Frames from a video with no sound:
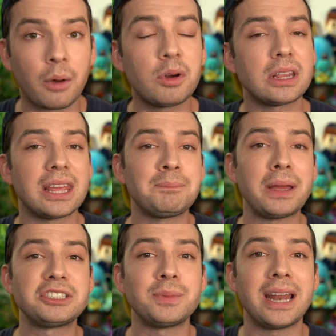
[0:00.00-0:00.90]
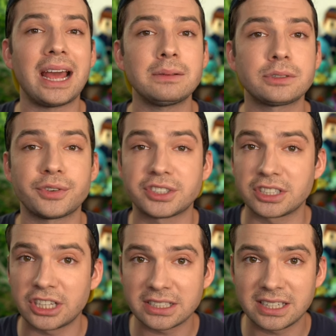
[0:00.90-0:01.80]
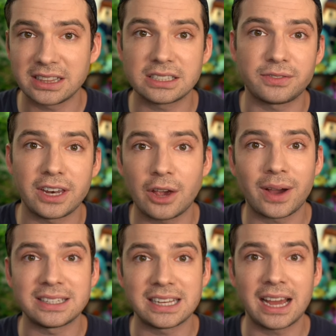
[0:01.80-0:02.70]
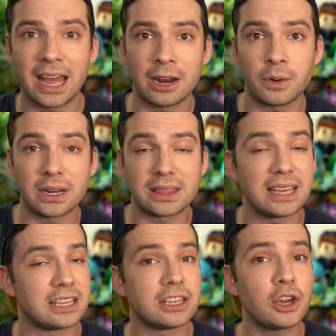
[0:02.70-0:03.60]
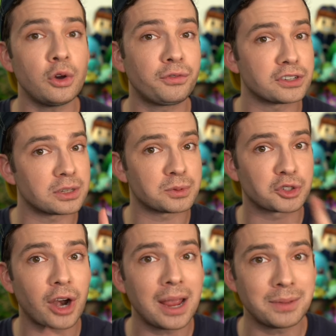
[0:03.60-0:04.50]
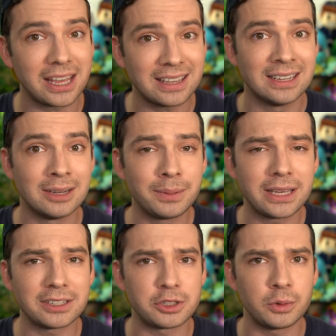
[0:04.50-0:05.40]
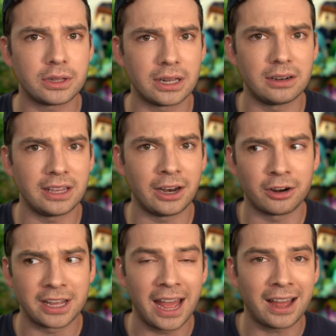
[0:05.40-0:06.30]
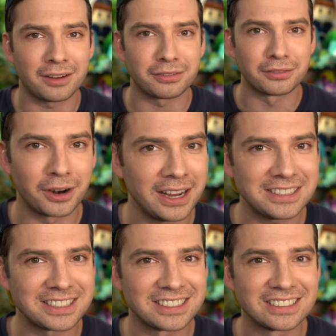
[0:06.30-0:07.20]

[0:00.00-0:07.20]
I wanna thank Benjamin Adams for suggesting this video idea, and I wanna thank you for subscribing, because you clearly already have, right?